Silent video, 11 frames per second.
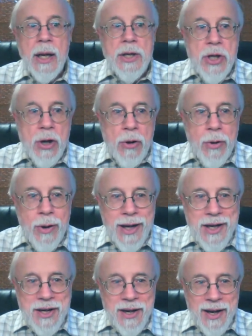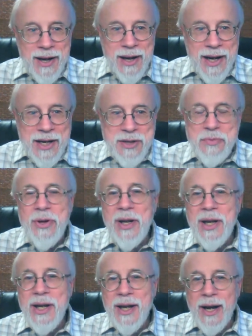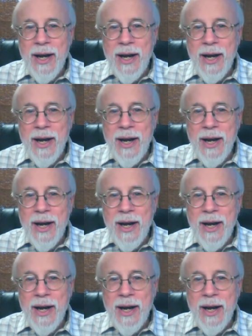So it's really